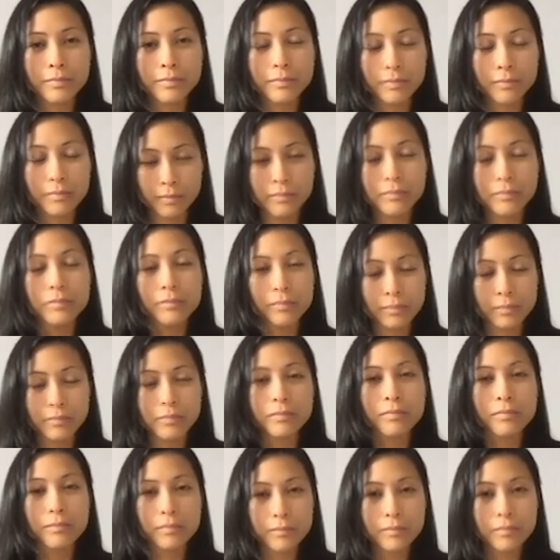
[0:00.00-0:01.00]

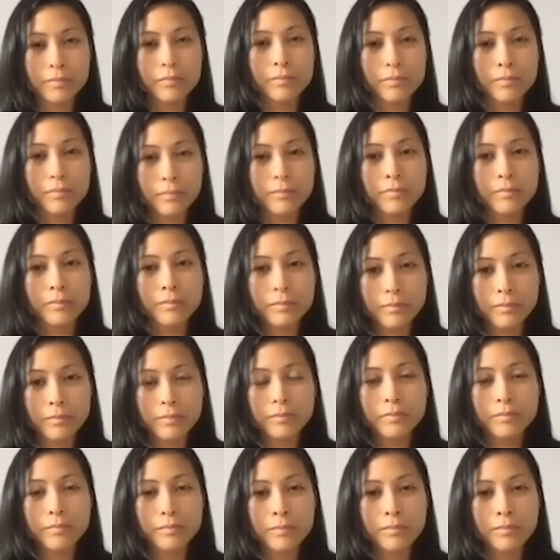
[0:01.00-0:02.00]

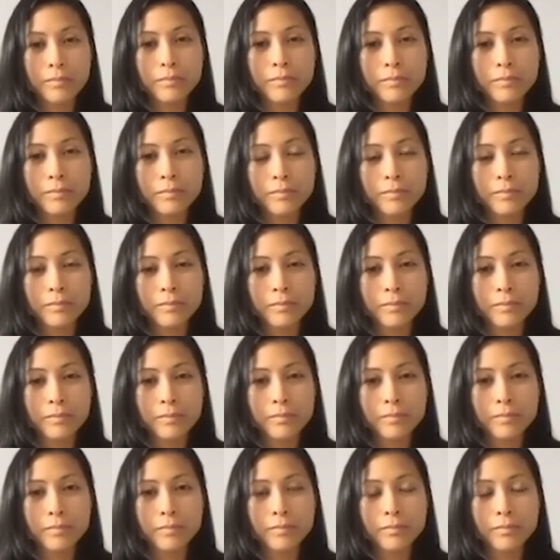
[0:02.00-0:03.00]

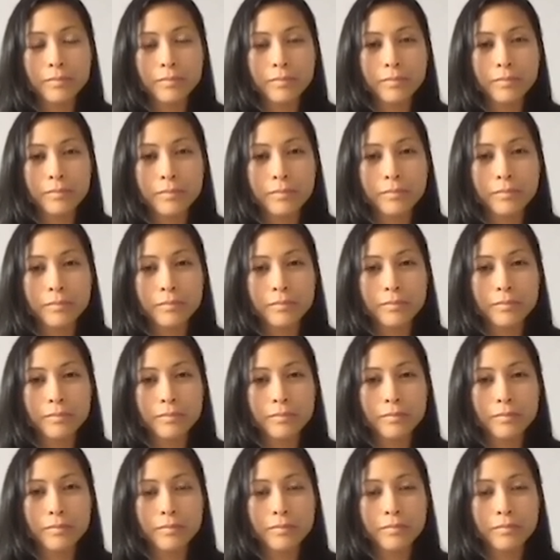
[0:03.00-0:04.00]

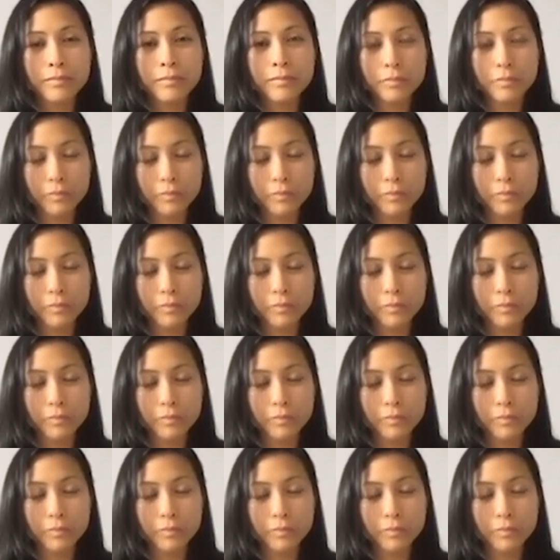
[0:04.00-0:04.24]
(silent)